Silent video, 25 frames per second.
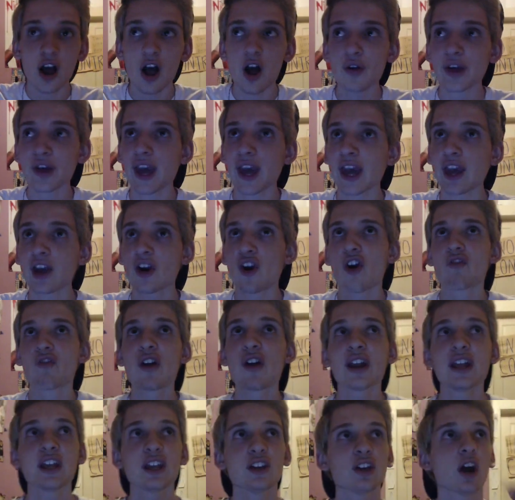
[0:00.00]
Okay,
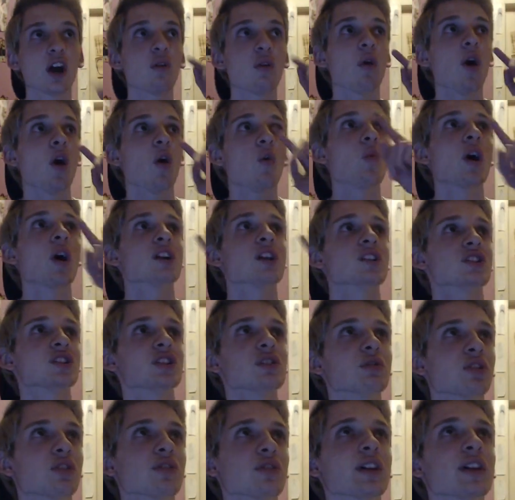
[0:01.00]
ready, go. 1,
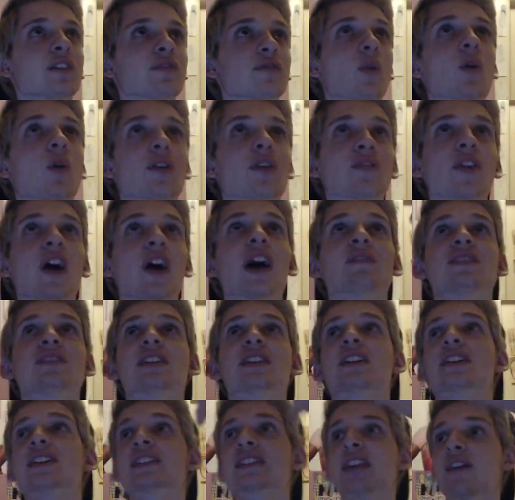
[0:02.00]
2, 3, 4, 5,
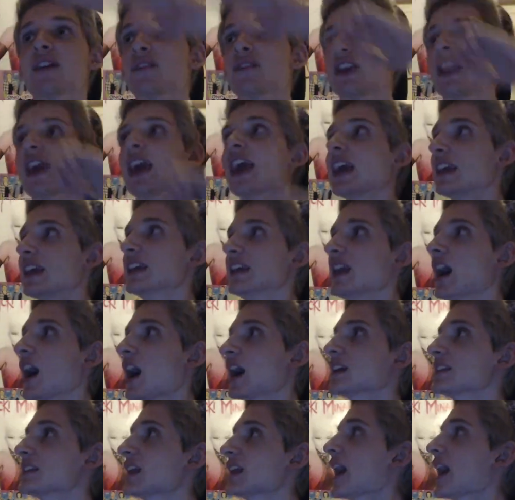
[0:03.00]
6, 7, 8, 9,